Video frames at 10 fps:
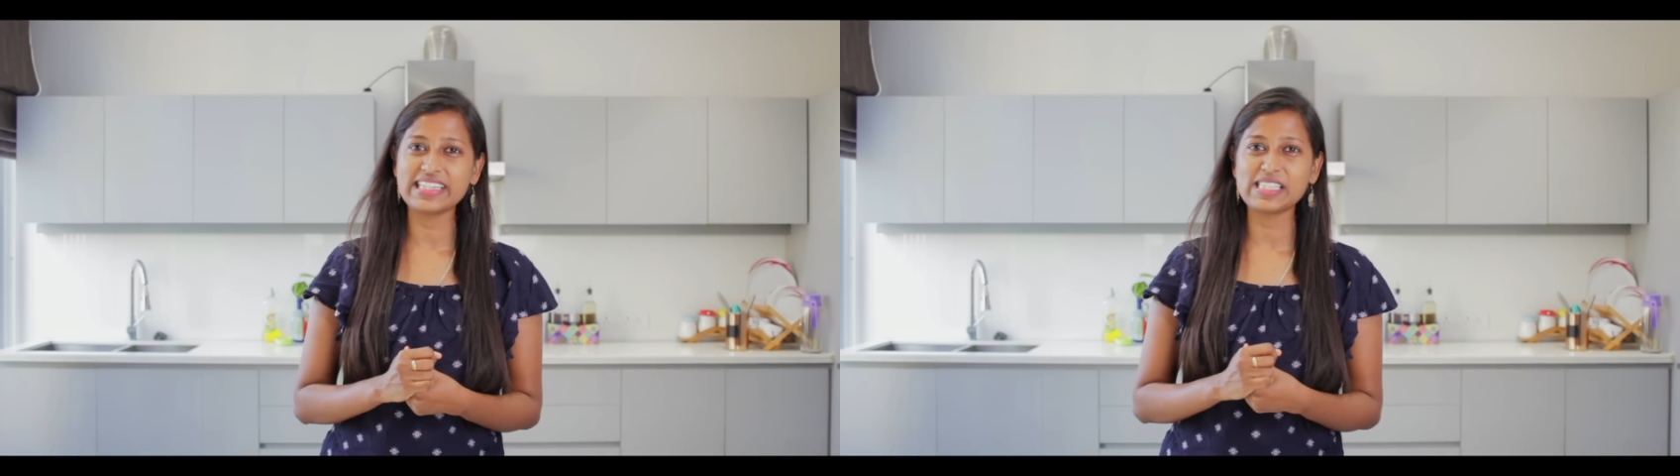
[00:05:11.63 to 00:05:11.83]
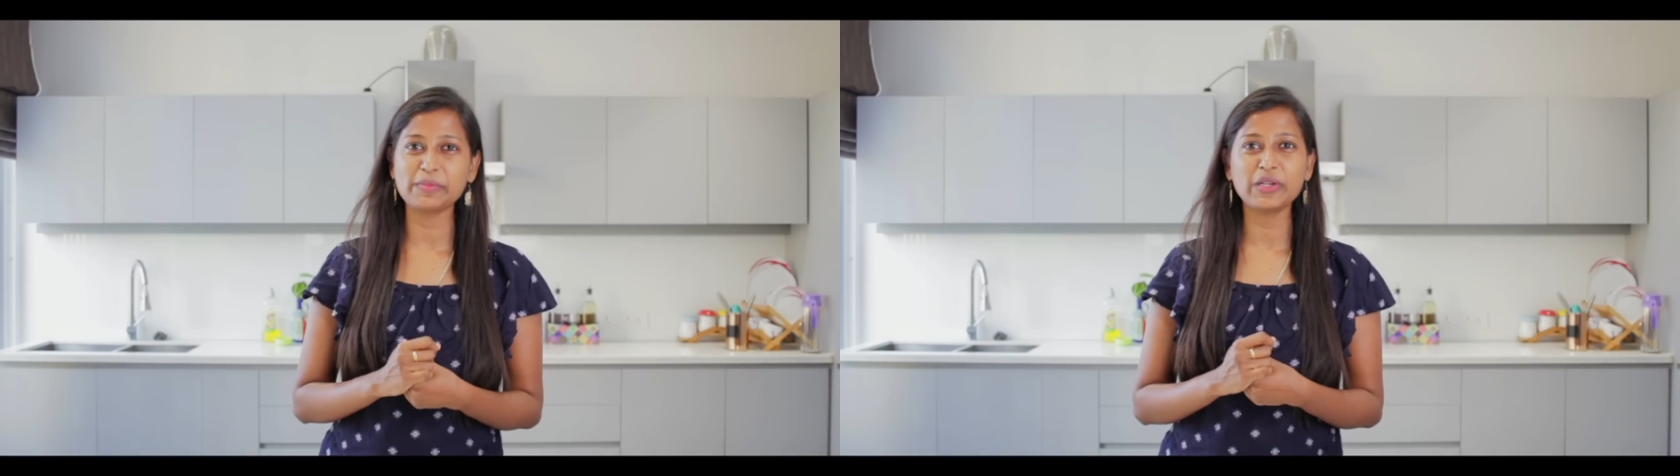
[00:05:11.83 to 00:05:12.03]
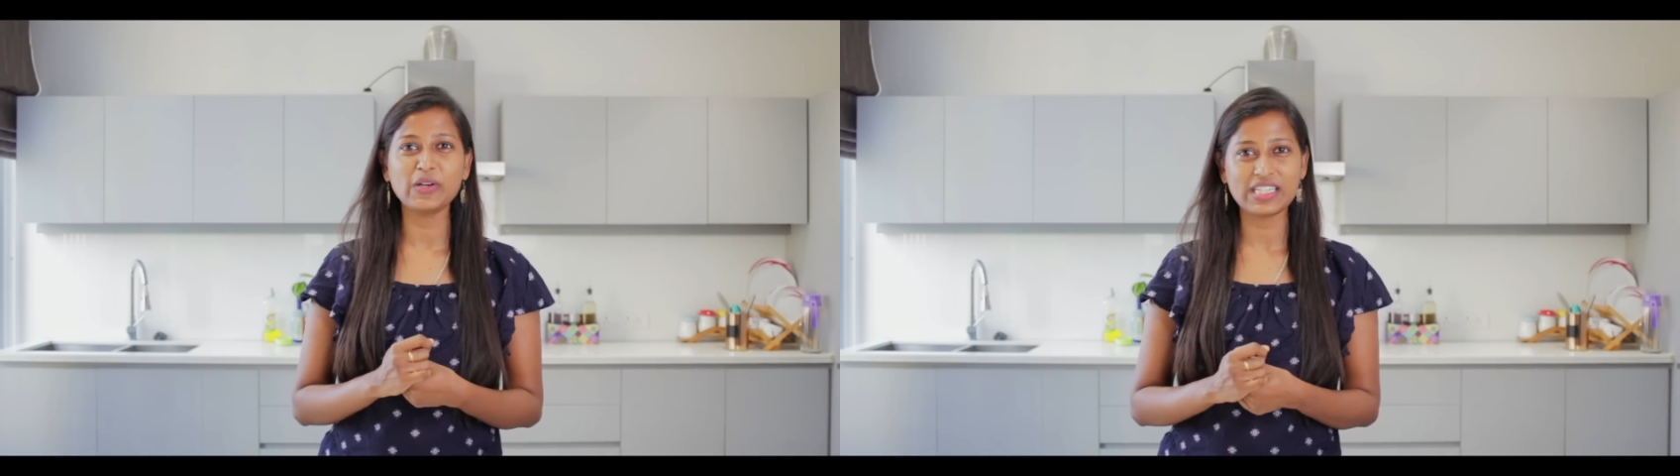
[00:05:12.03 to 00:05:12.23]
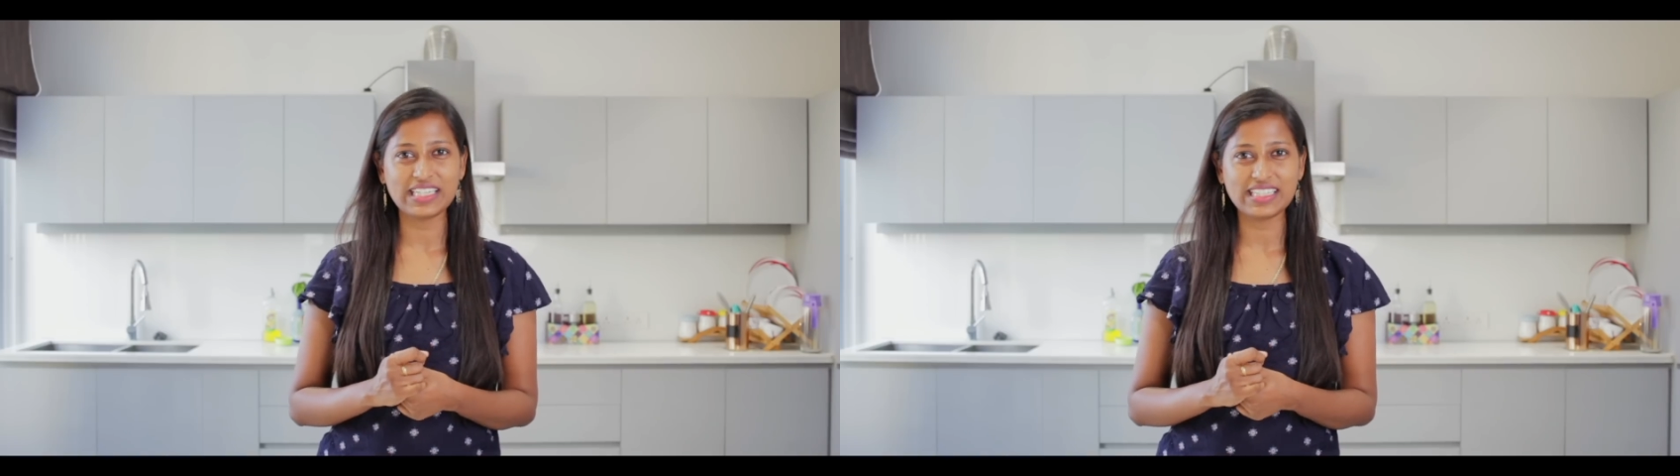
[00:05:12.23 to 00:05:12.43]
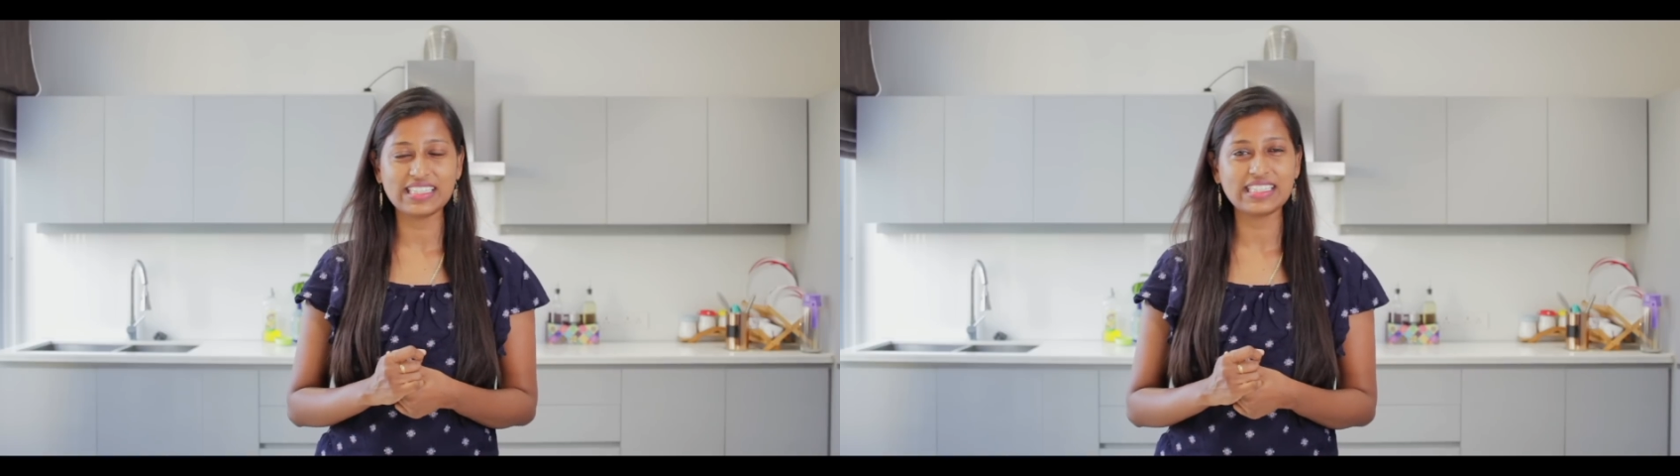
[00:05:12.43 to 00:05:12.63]
recipe or
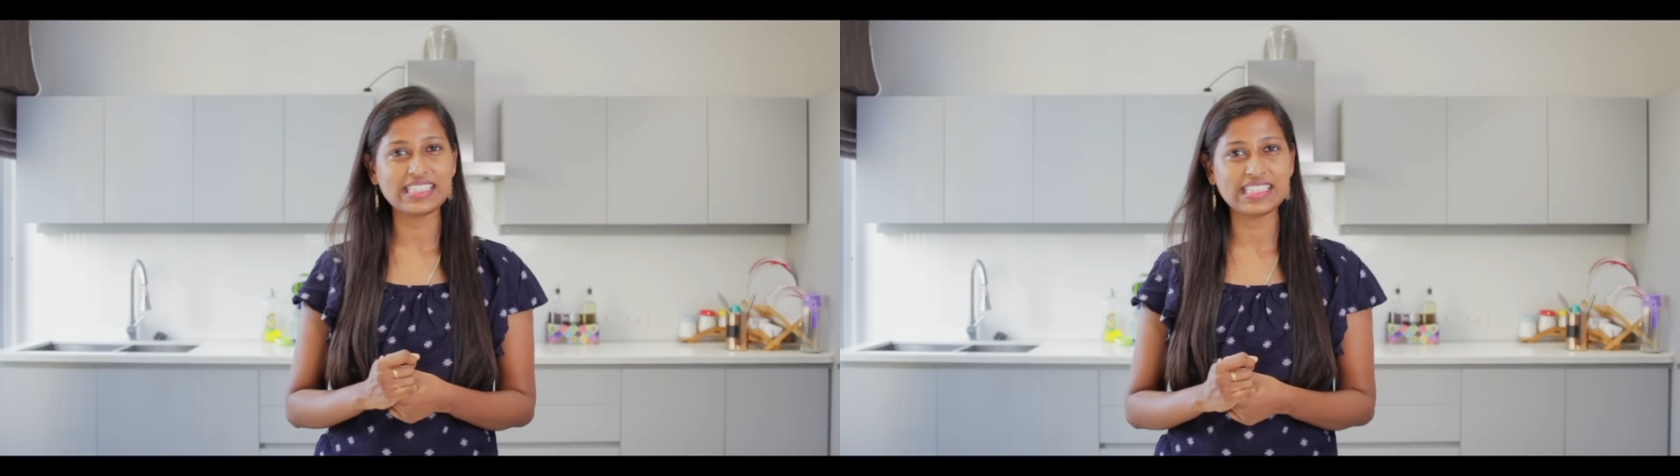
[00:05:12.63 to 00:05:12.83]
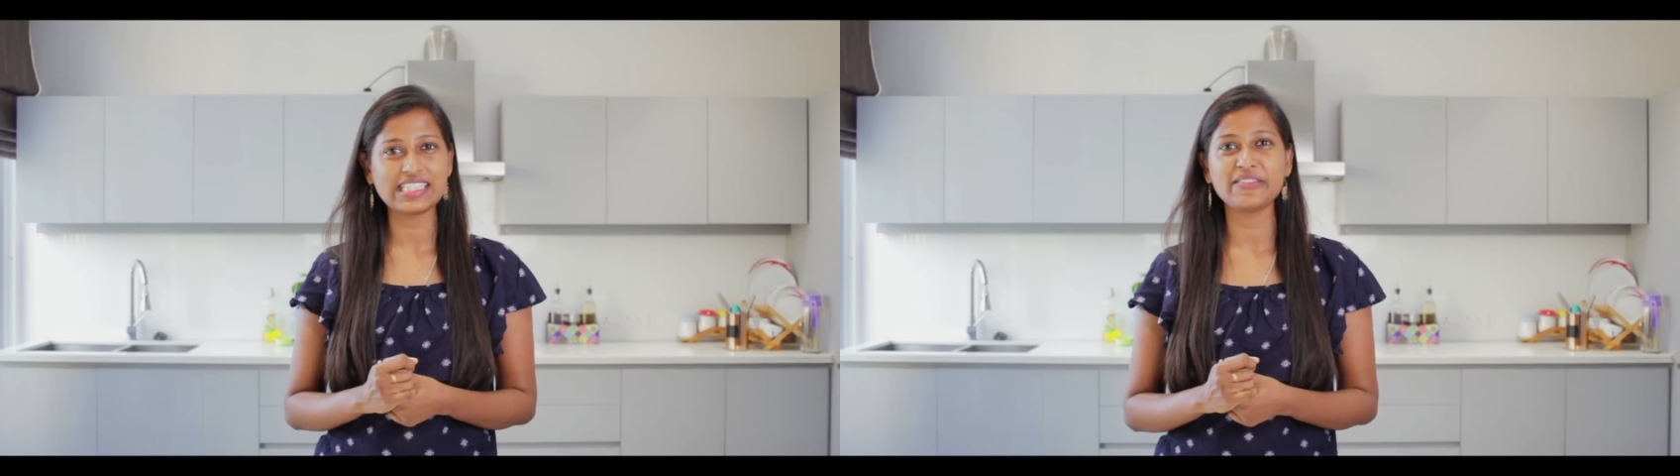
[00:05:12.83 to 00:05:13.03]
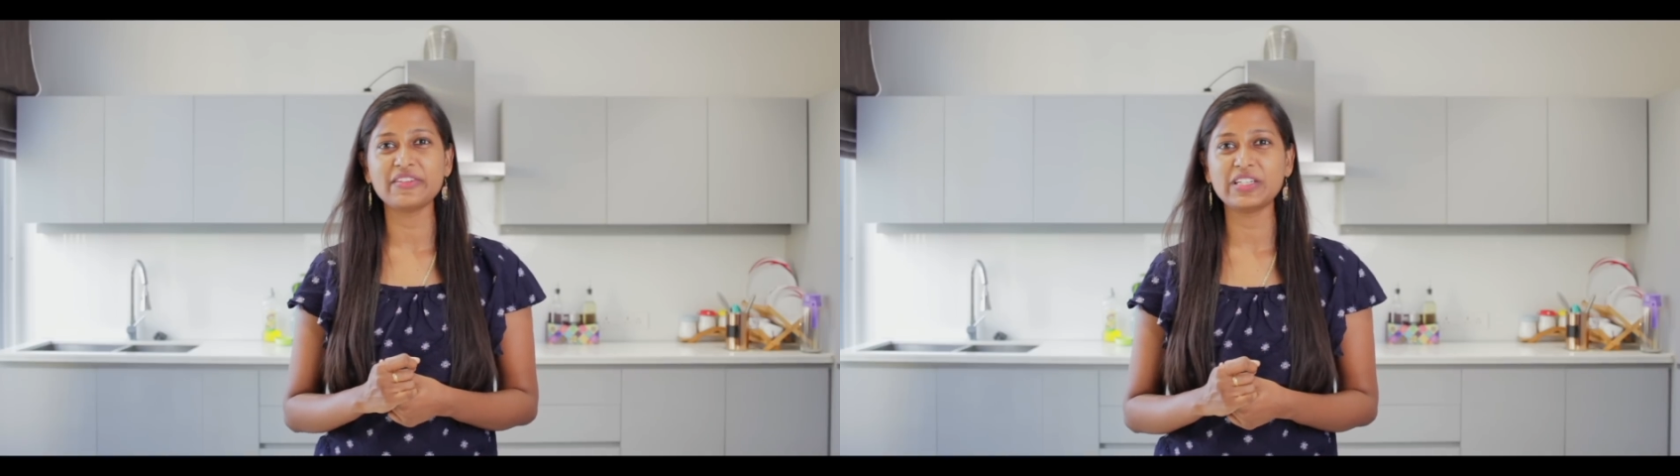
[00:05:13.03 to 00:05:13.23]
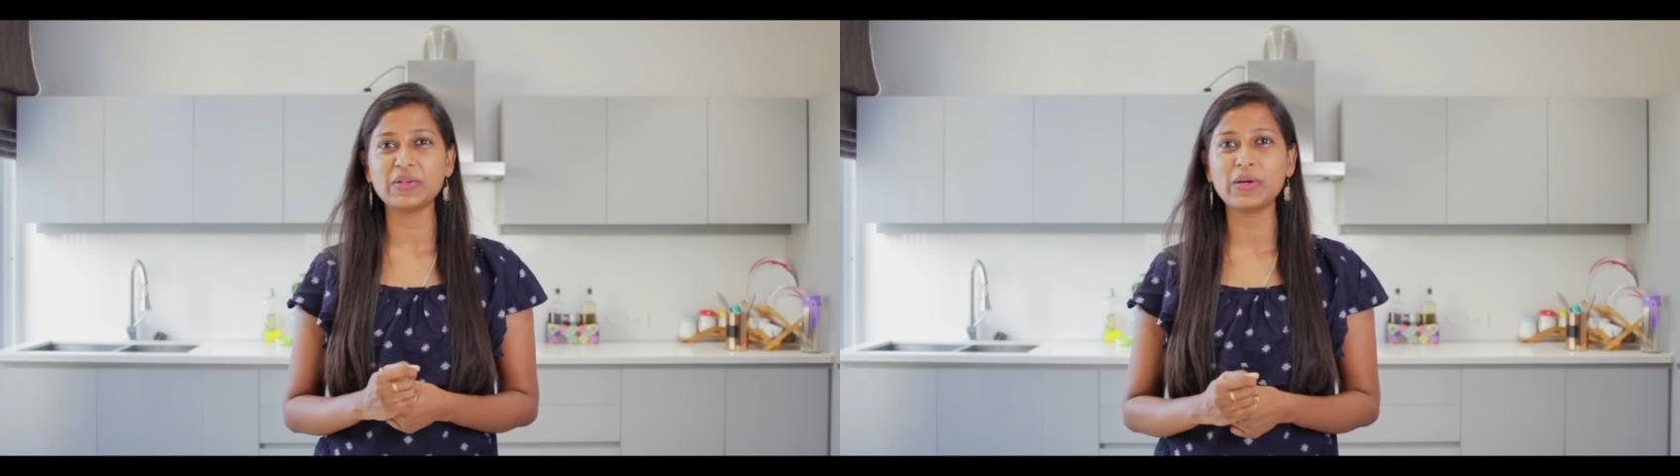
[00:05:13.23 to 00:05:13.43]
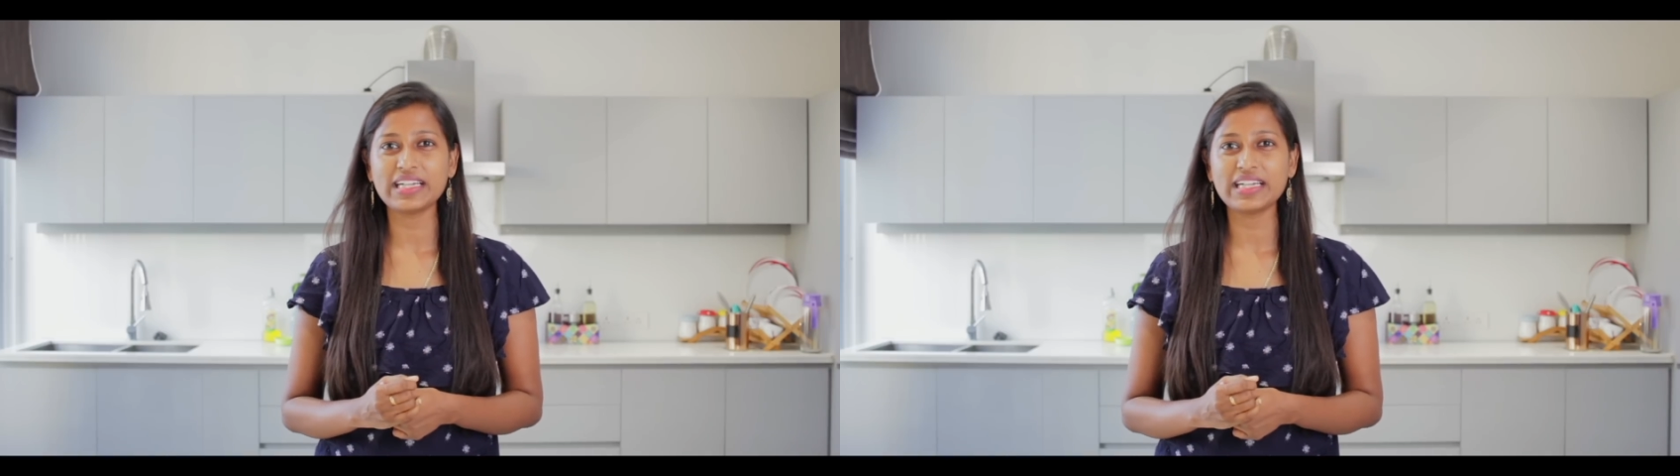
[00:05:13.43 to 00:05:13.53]
another interesting video.